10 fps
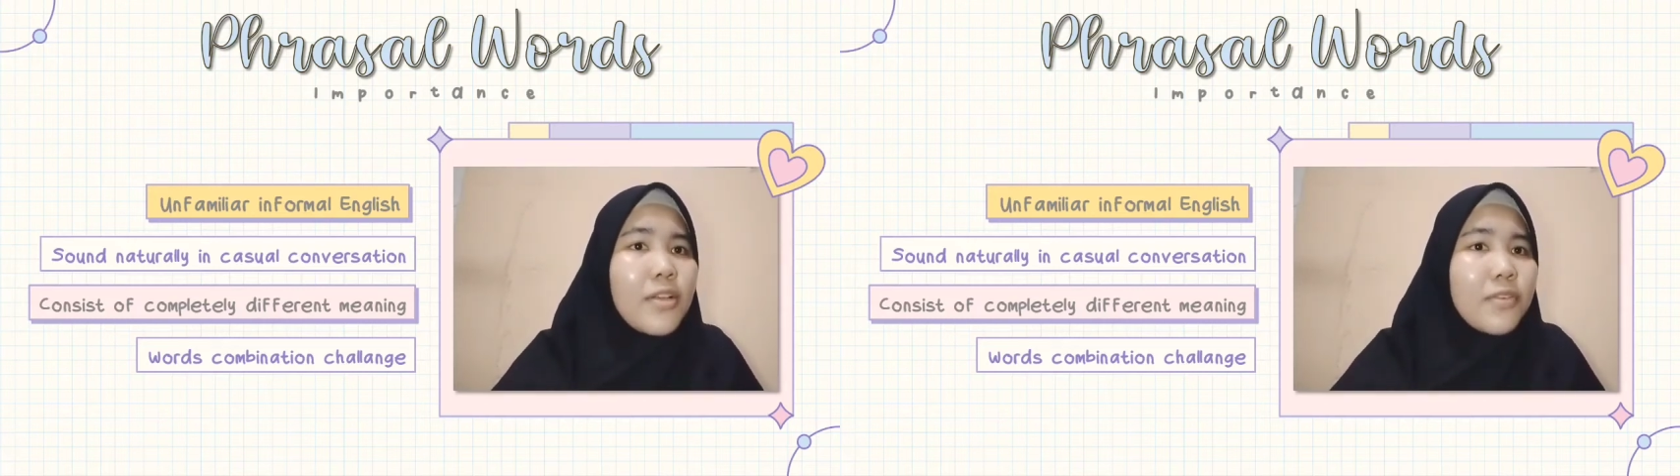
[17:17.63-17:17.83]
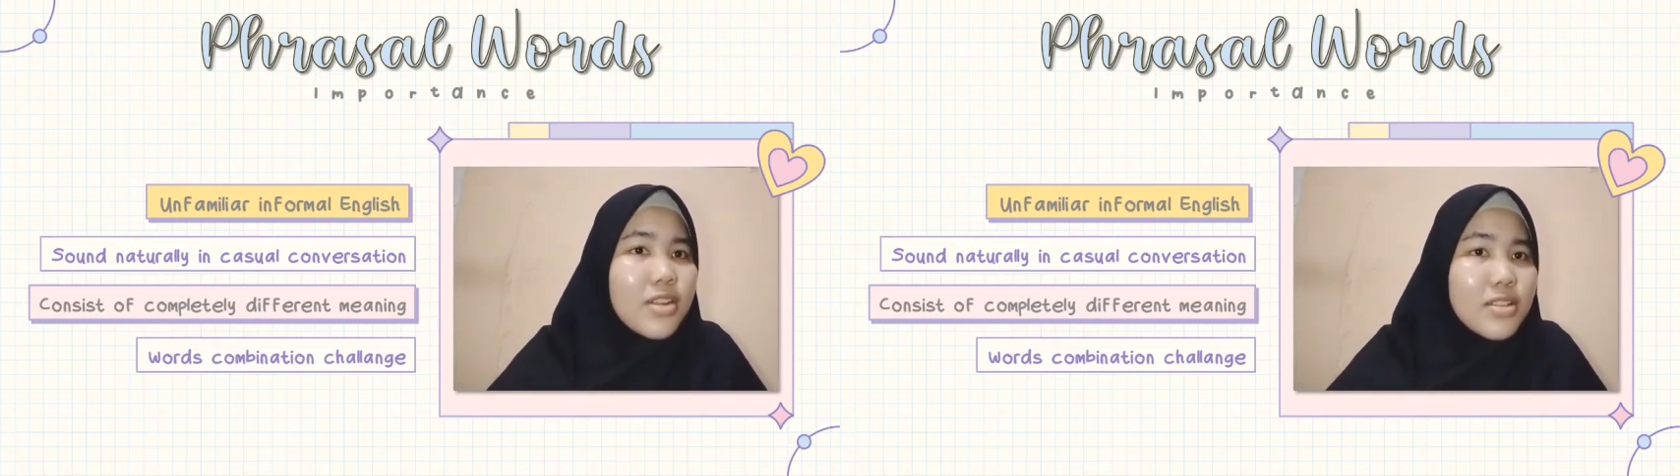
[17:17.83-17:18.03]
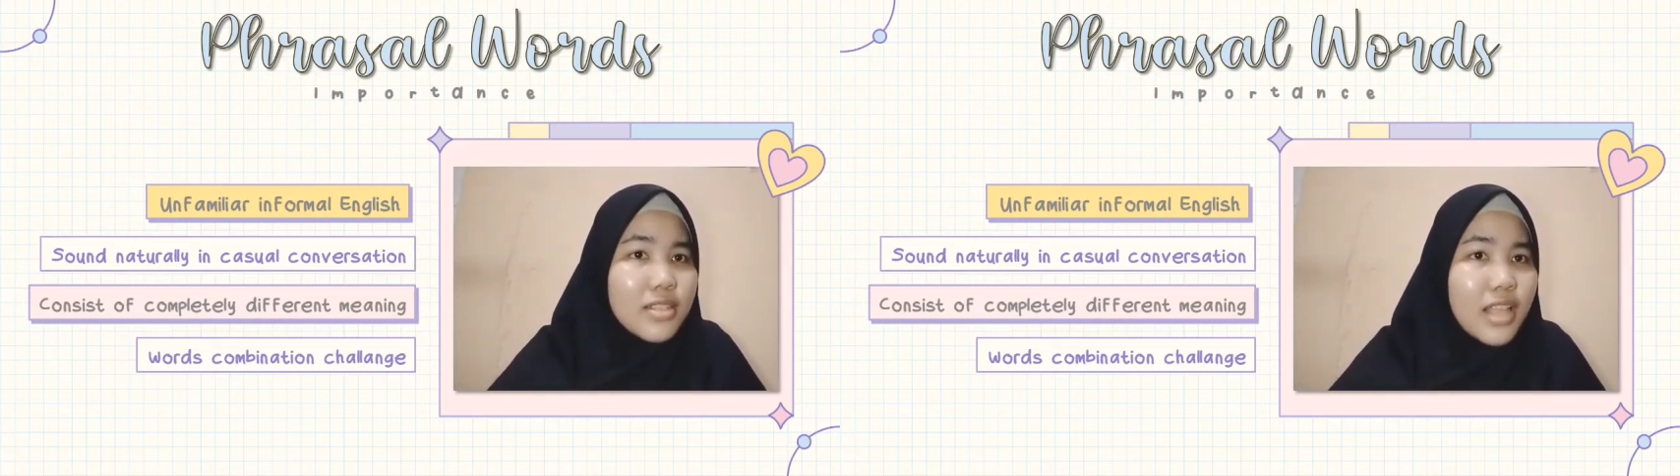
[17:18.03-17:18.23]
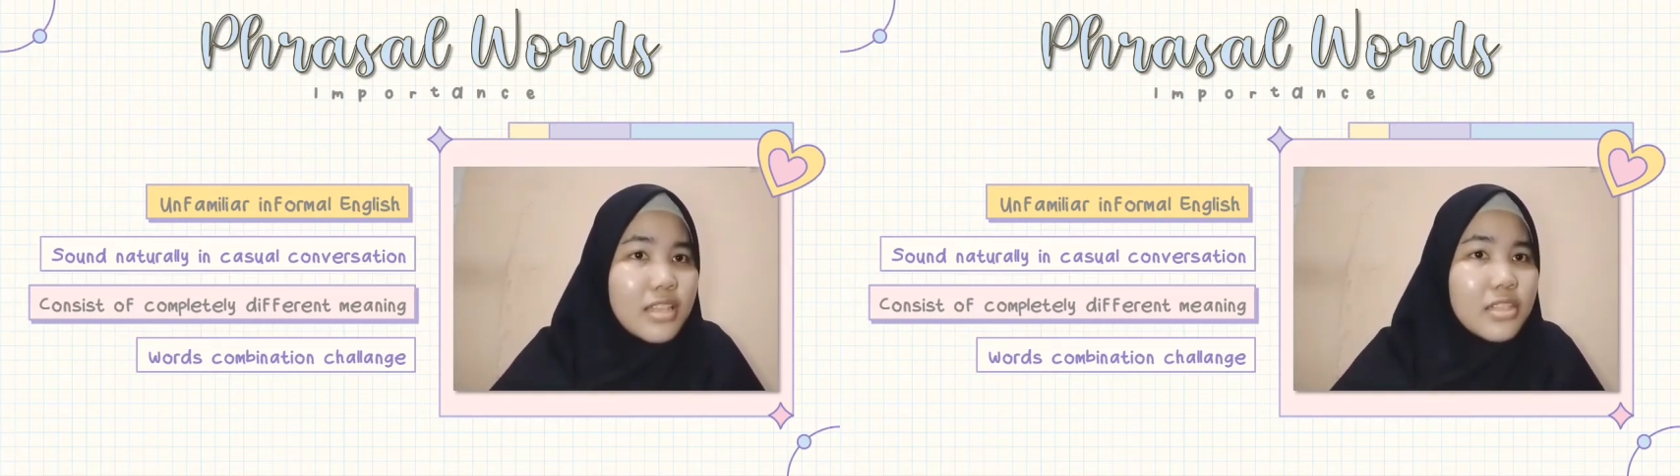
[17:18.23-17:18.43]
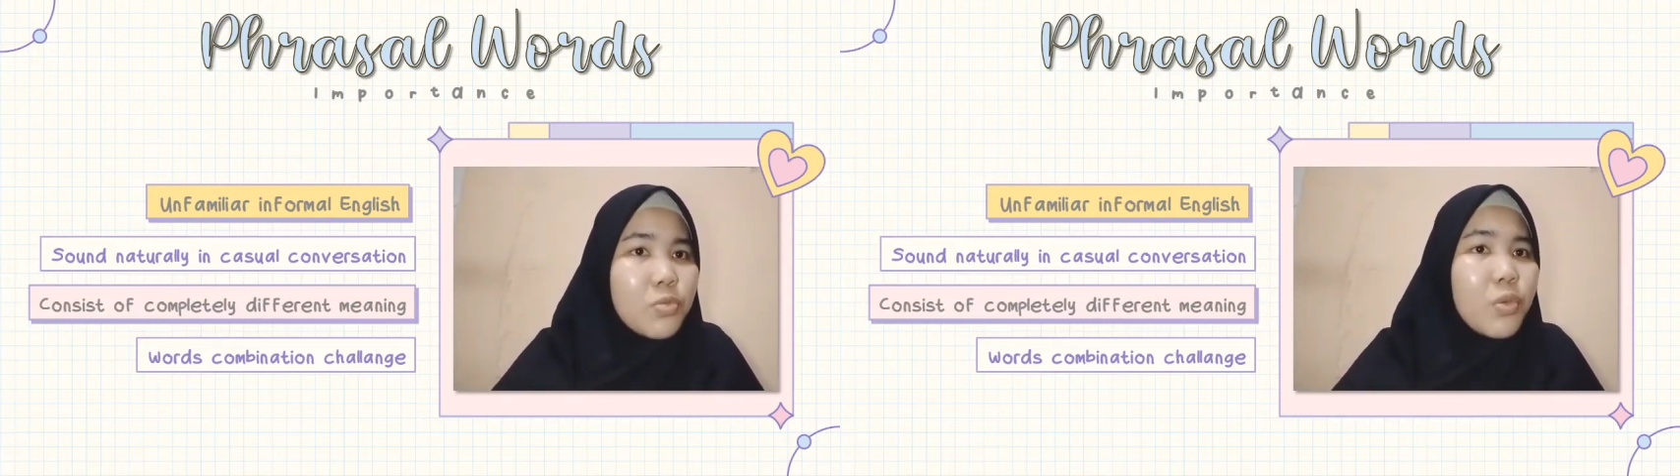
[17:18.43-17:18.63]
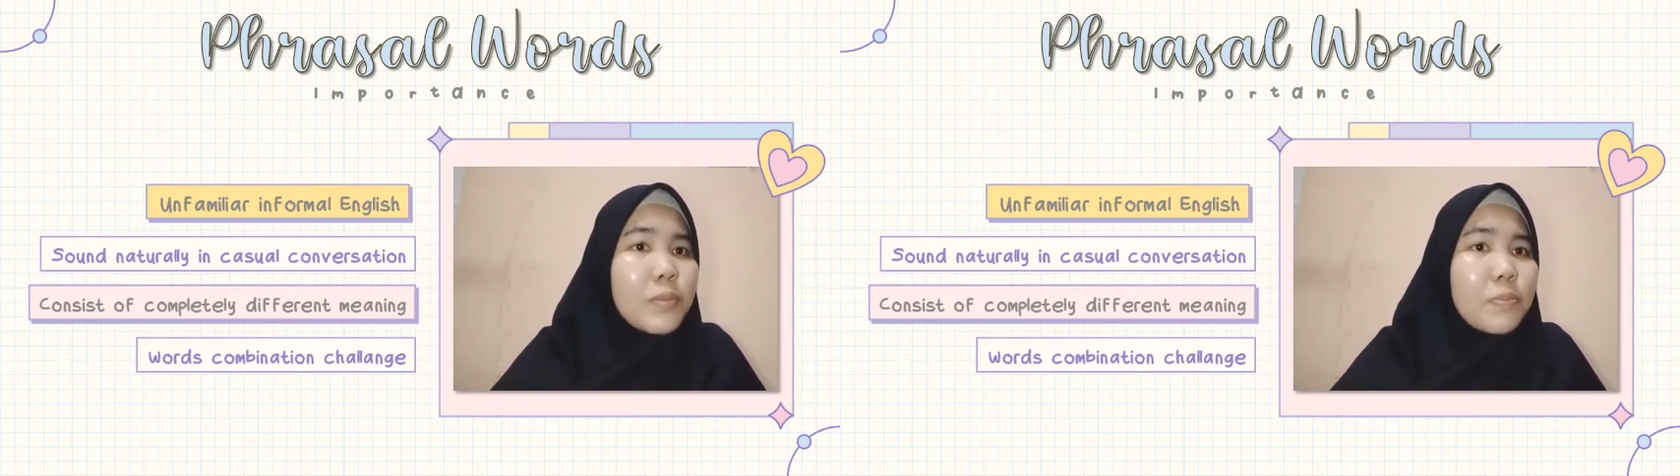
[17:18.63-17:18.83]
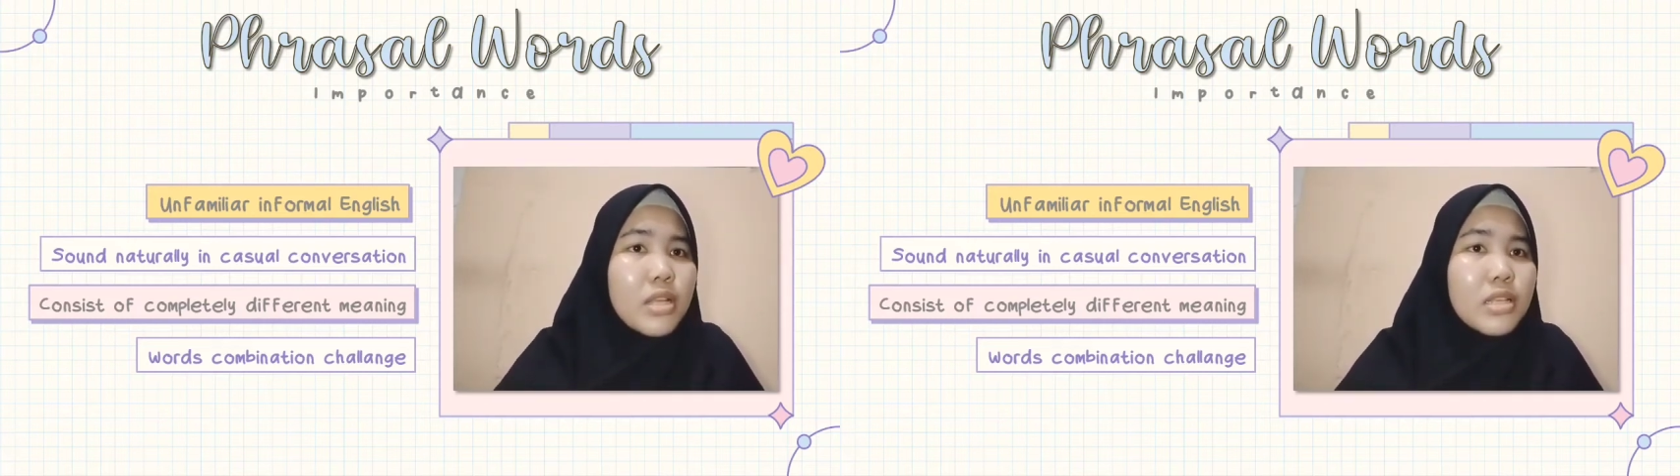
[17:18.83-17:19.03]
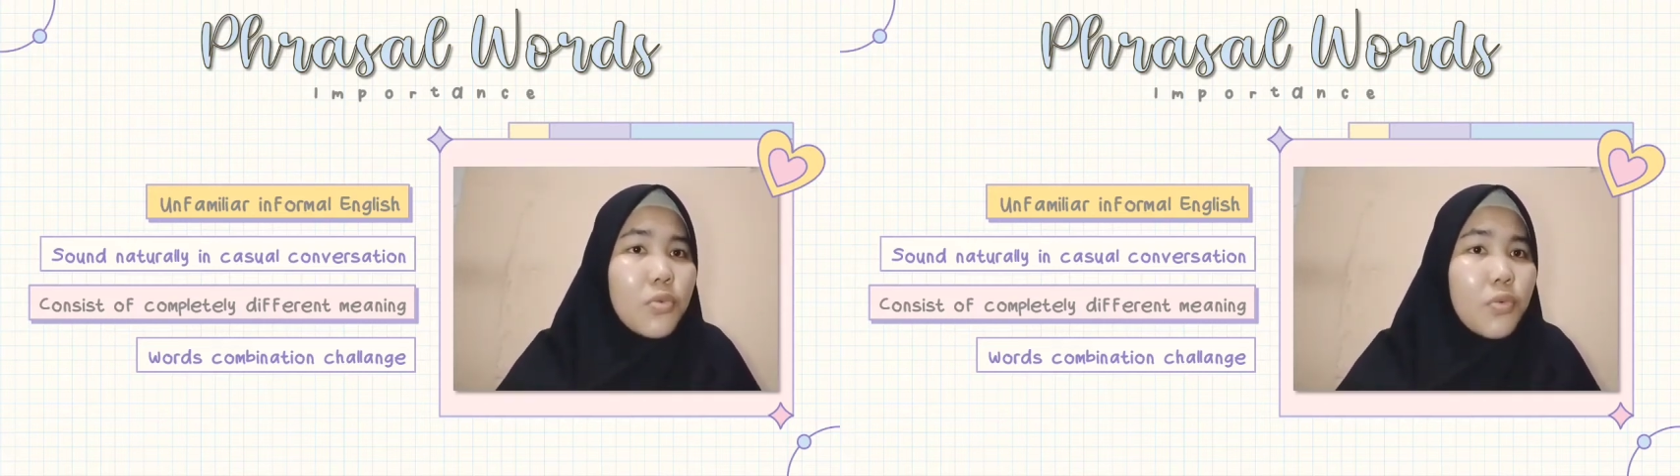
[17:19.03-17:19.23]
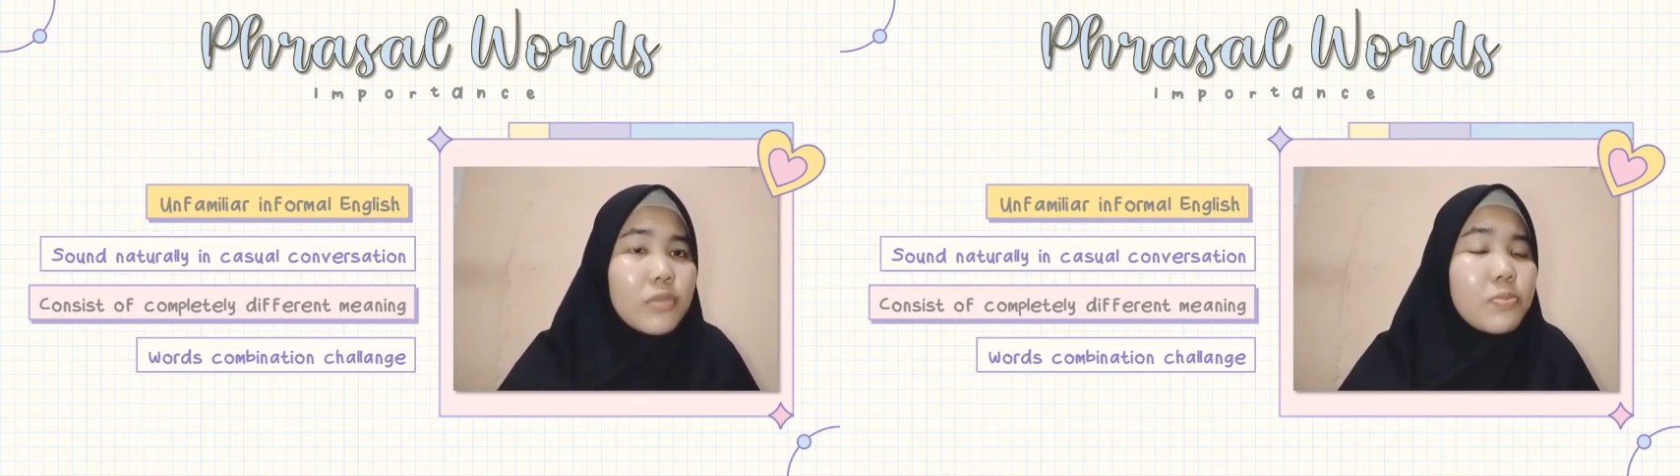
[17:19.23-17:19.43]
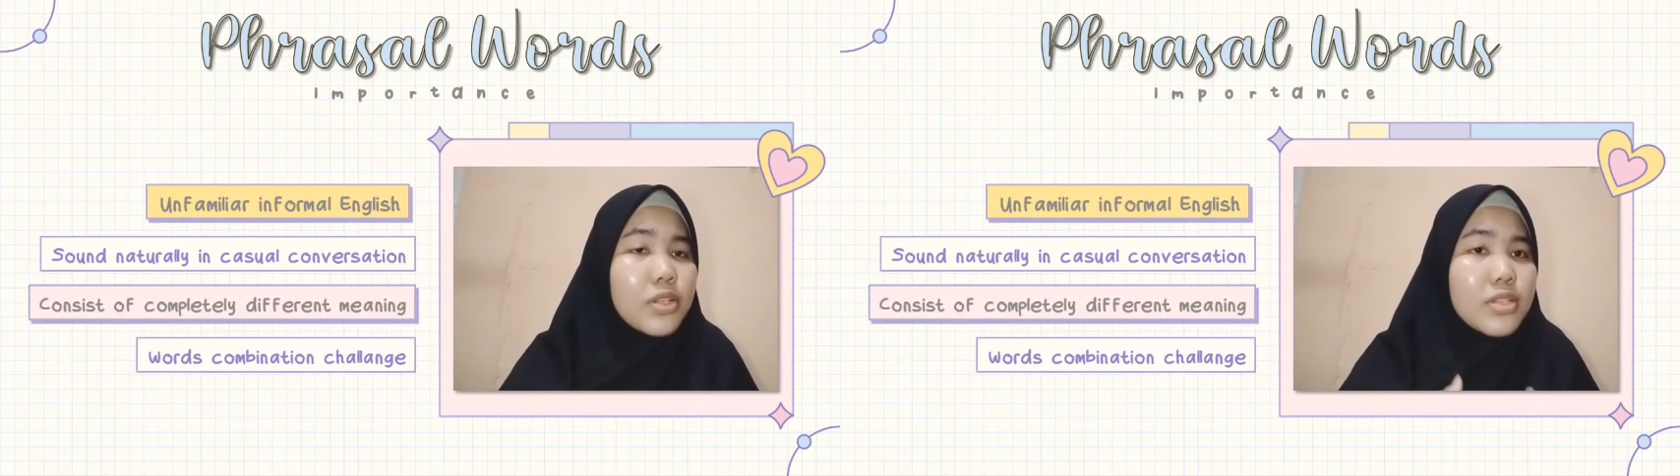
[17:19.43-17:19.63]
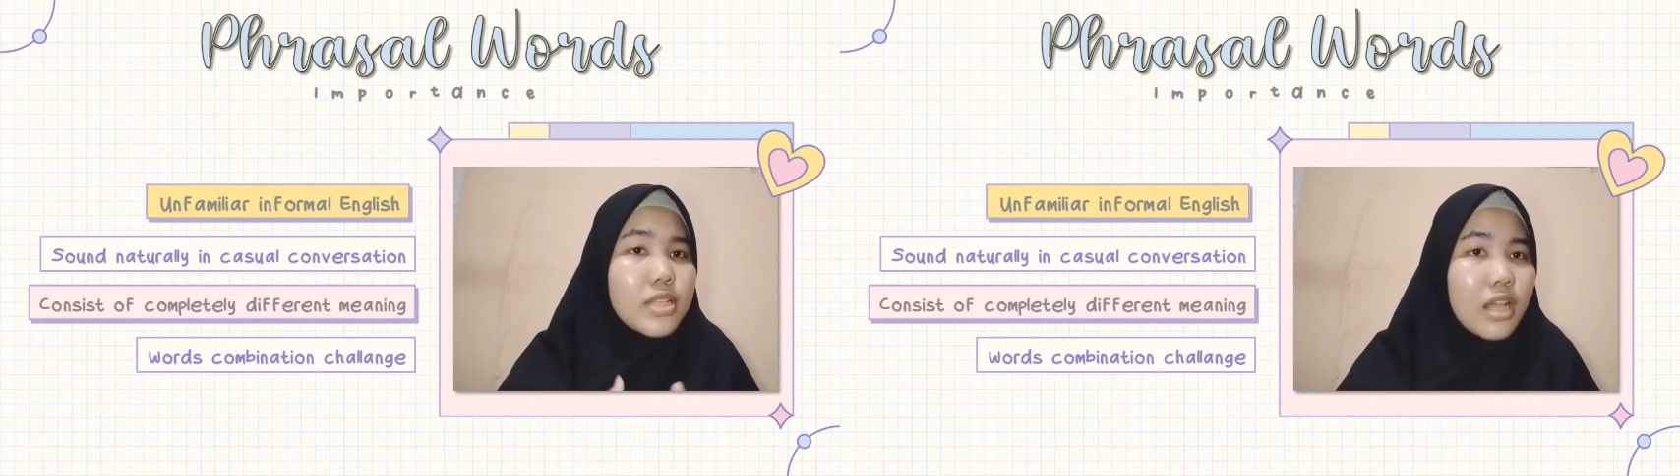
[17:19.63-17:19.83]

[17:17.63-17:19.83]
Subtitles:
For instance, when phrasal word produce the